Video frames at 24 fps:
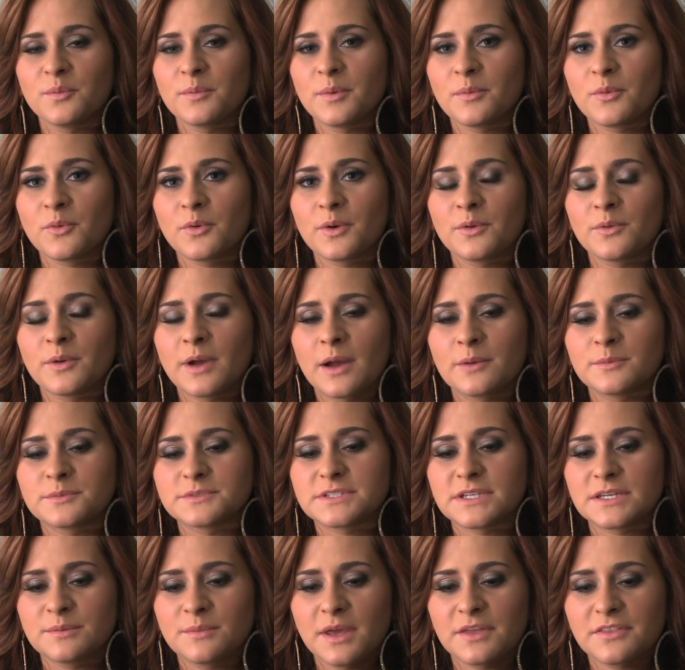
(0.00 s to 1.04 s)
remember what Ryan was
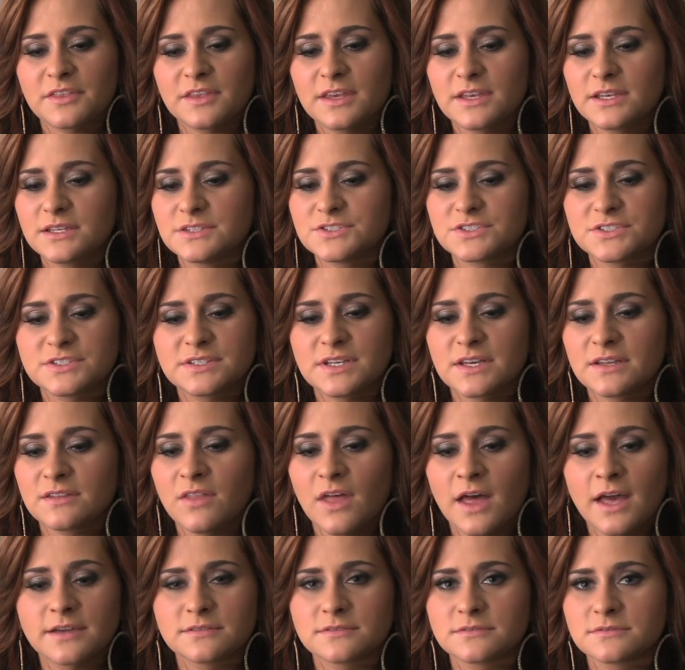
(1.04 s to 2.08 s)
saying to me. I think he just said,
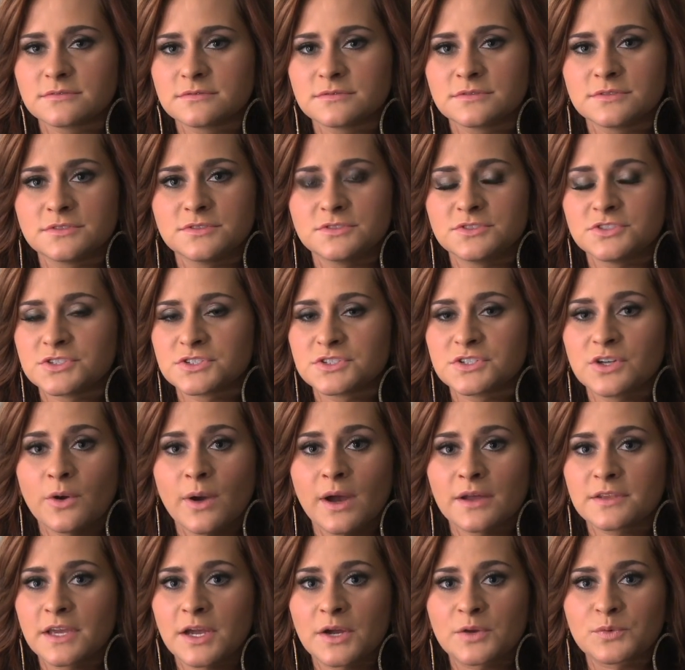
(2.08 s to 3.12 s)
like, just go
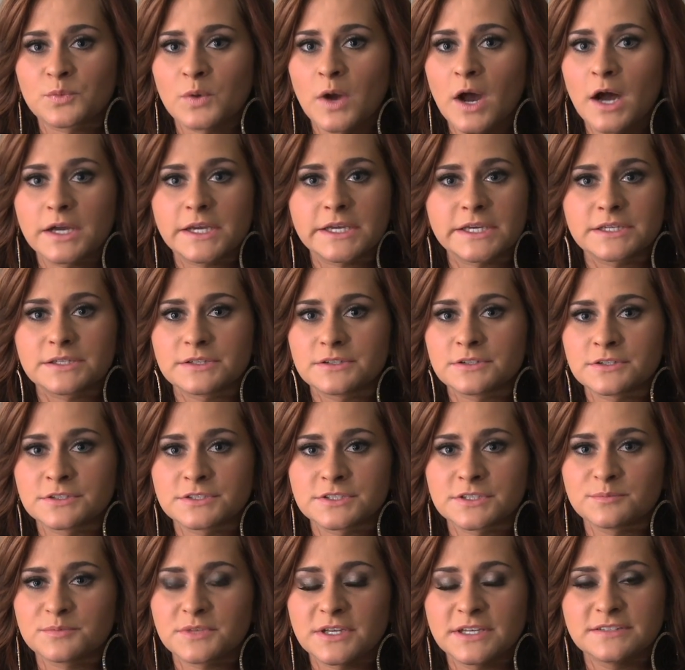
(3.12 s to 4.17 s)
out there and rock it or
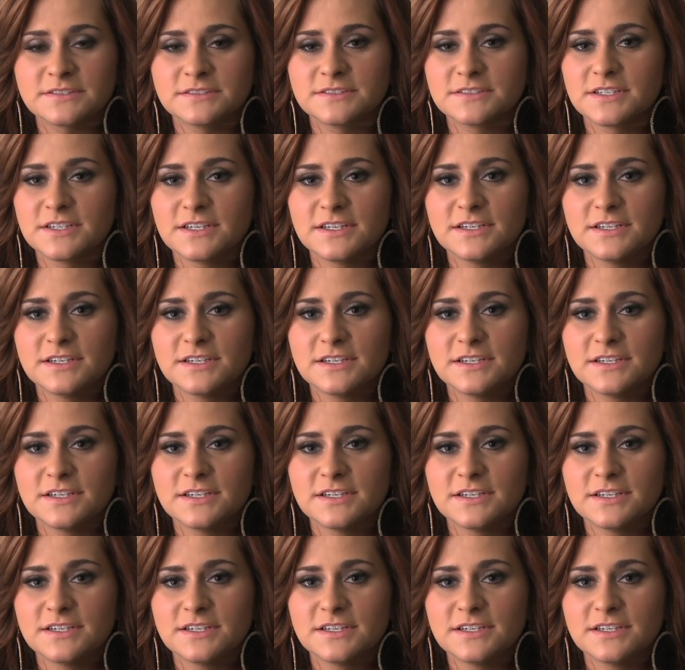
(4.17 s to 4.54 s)
something.